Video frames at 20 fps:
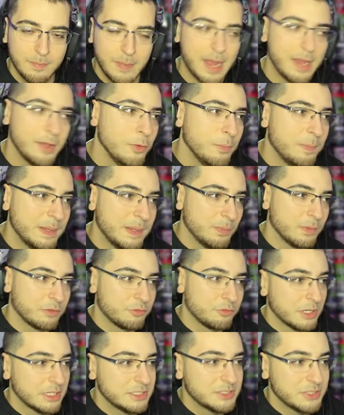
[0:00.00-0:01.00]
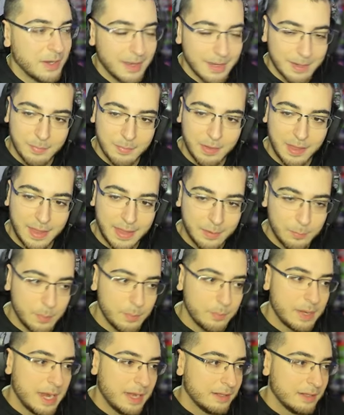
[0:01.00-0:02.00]
I knew people were trick-shotting, but, like,
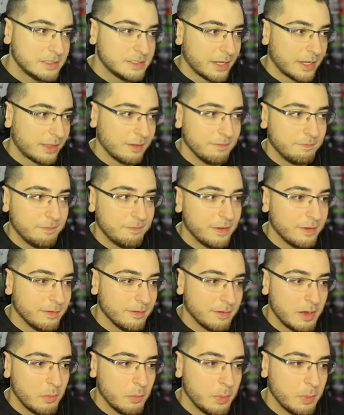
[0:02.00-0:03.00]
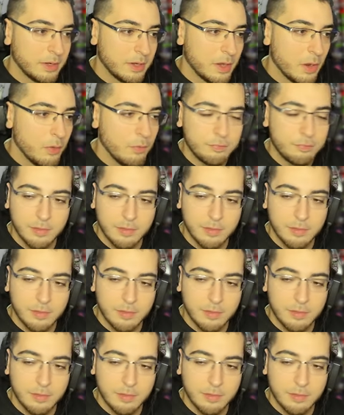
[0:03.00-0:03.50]
we were kind of just figuring out where to go